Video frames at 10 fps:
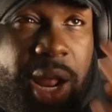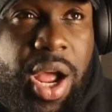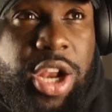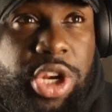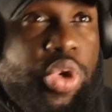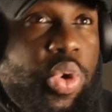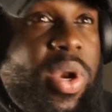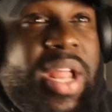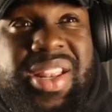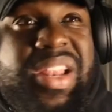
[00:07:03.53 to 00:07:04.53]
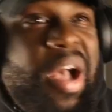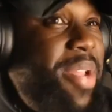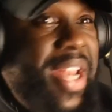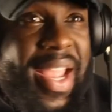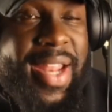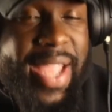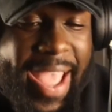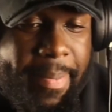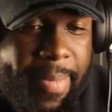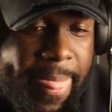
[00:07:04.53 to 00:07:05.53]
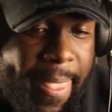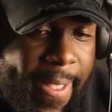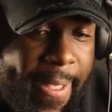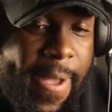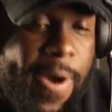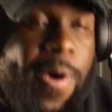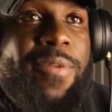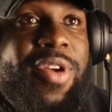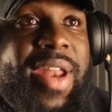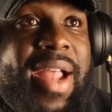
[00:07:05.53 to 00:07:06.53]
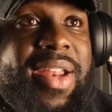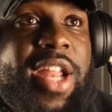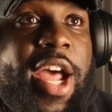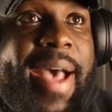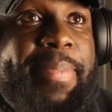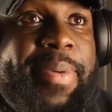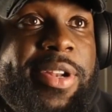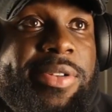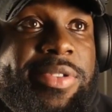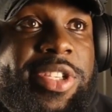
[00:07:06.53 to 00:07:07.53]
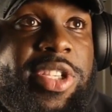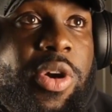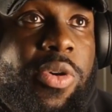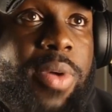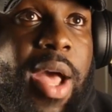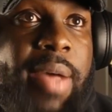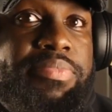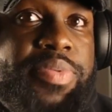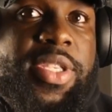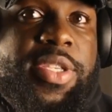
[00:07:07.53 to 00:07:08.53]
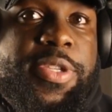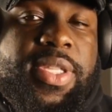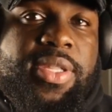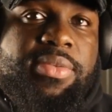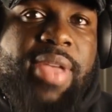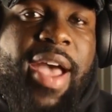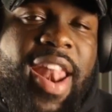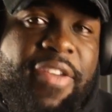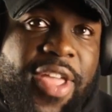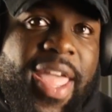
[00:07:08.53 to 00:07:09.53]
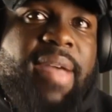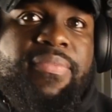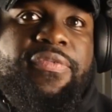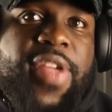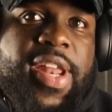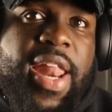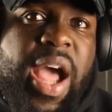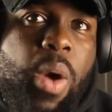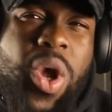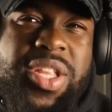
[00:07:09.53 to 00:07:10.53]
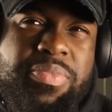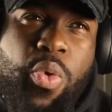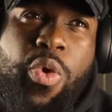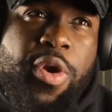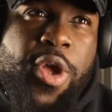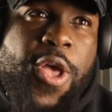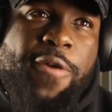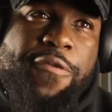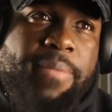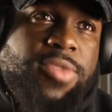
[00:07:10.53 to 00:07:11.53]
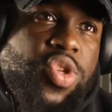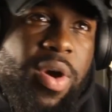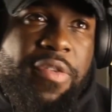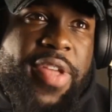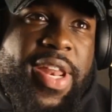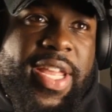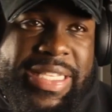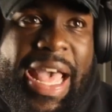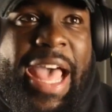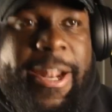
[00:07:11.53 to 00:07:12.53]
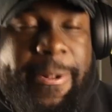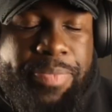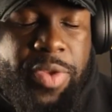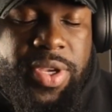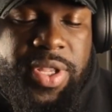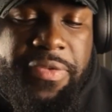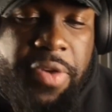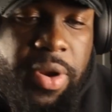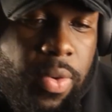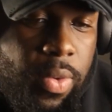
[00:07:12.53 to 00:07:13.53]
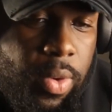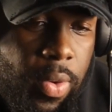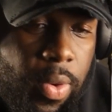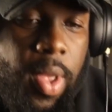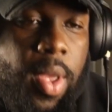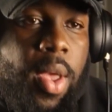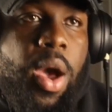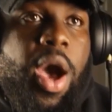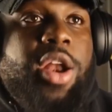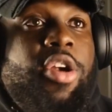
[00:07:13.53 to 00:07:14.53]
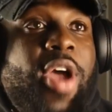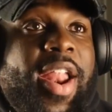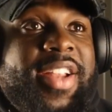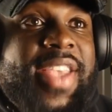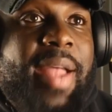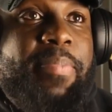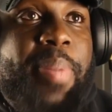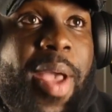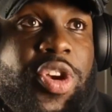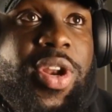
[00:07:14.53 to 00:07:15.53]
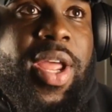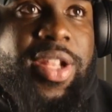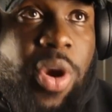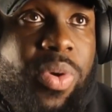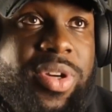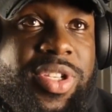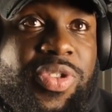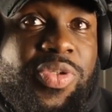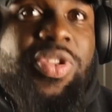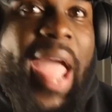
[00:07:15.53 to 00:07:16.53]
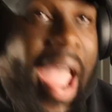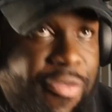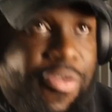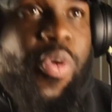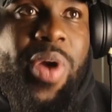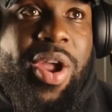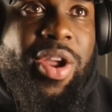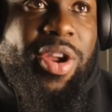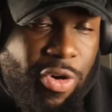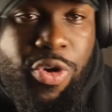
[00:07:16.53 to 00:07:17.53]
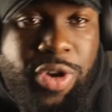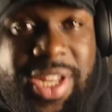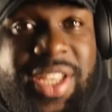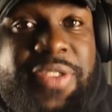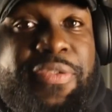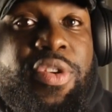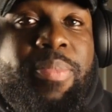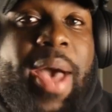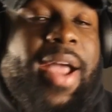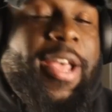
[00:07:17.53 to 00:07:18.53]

control and dominate the game. However, that did not happen. So I left the game feeling like I wanted more from Joao Felix and Christopher Nkunku. On the right-hand side, Pedro Neto was everywhere. Roasted his fullback,